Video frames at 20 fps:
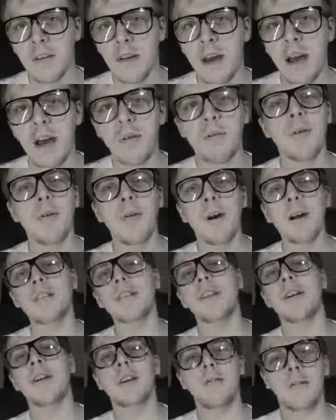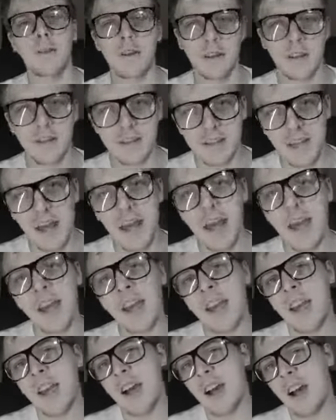I mean, what's there to really say?
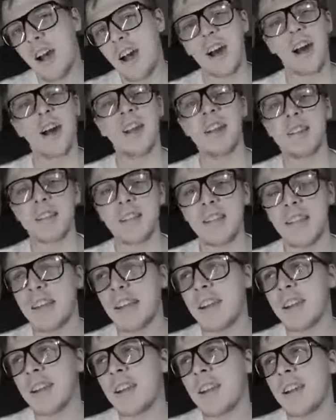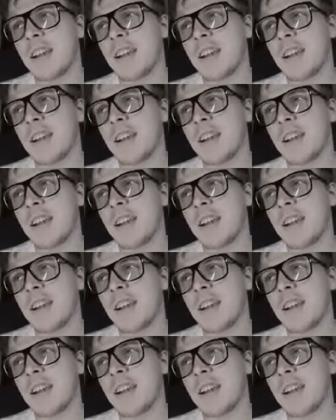Honestly,